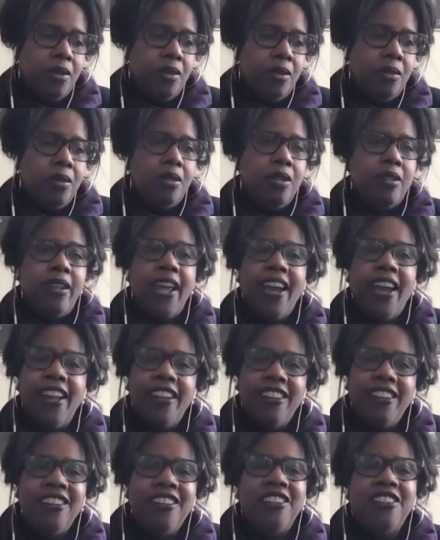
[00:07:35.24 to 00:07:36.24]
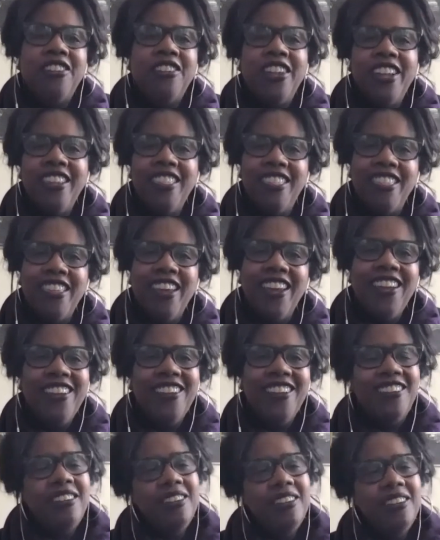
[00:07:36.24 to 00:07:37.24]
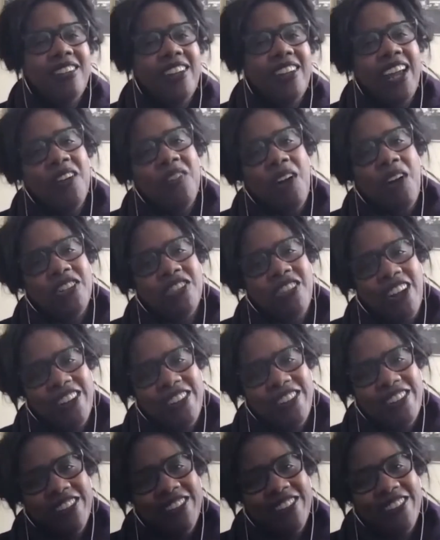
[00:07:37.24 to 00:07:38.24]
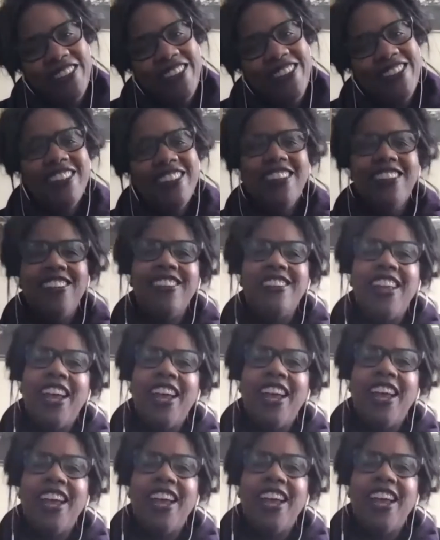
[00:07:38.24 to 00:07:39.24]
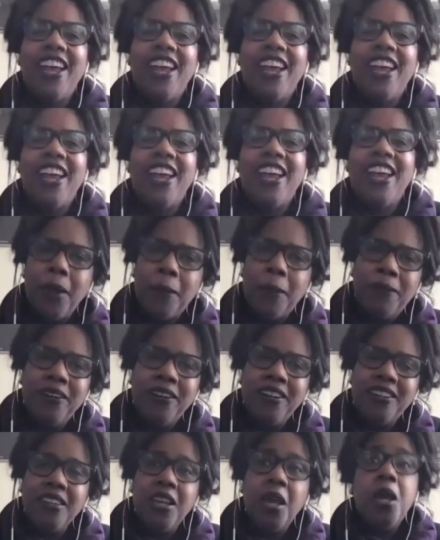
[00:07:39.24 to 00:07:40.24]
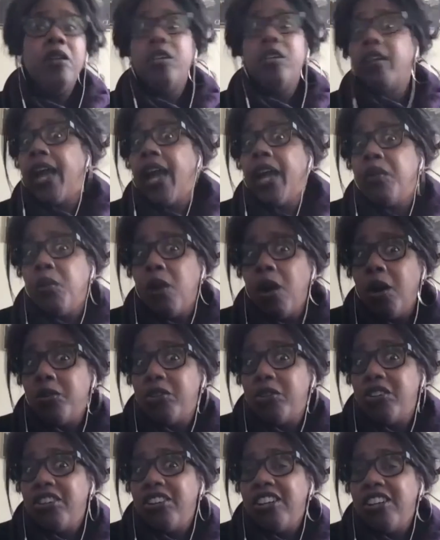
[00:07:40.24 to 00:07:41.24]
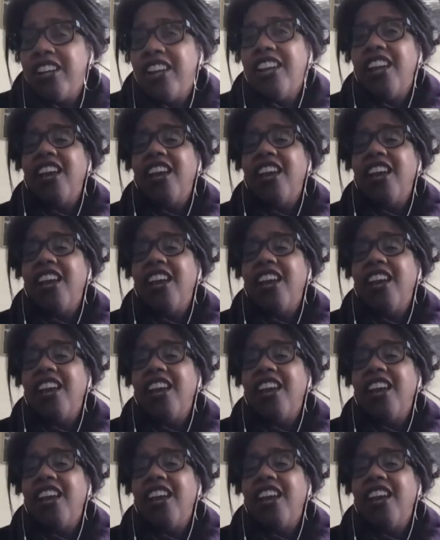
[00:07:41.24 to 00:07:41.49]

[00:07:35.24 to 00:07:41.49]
Today I didn't do anything. Today I watched cartoons. Today I read comic books. Today I wrote.